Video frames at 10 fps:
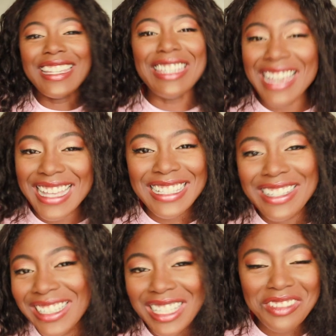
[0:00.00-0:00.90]
you guys
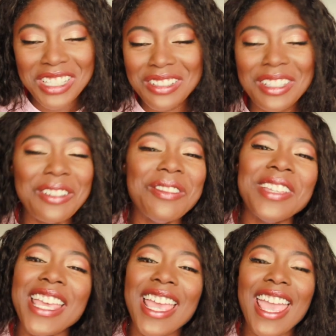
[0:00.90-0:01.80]
know I love YouTube.
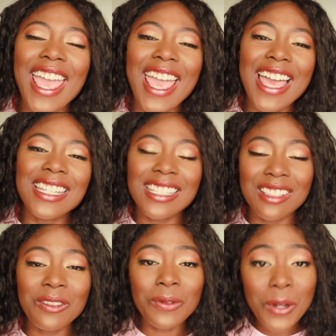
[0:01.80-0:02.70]
And
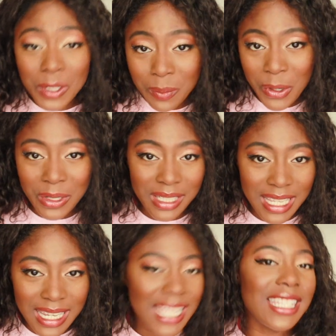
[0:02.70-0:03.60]
the first
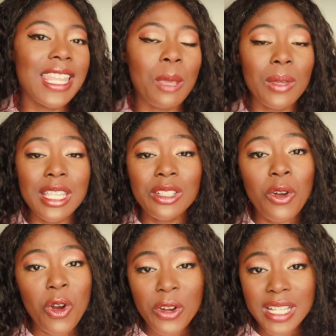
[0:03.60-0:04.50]
person, his name is
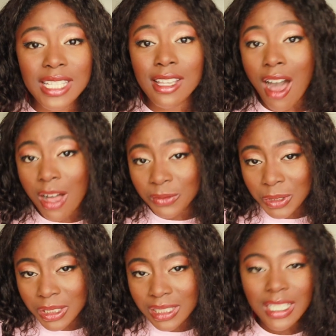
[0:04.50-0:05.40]
Corey
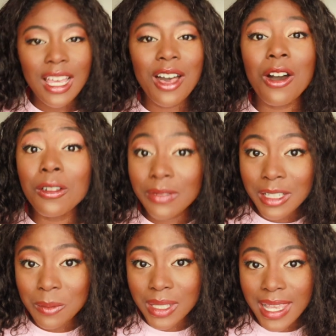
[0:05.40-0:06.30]
Scoffer.
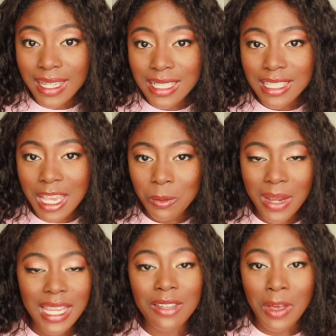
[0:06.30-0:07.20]
Hopefully I'm saying his name
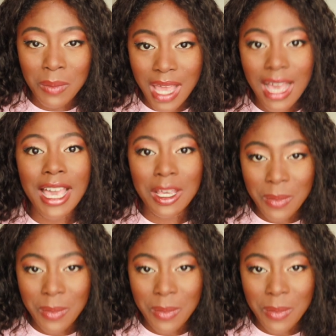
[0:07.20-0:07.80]
right. If I'm not, I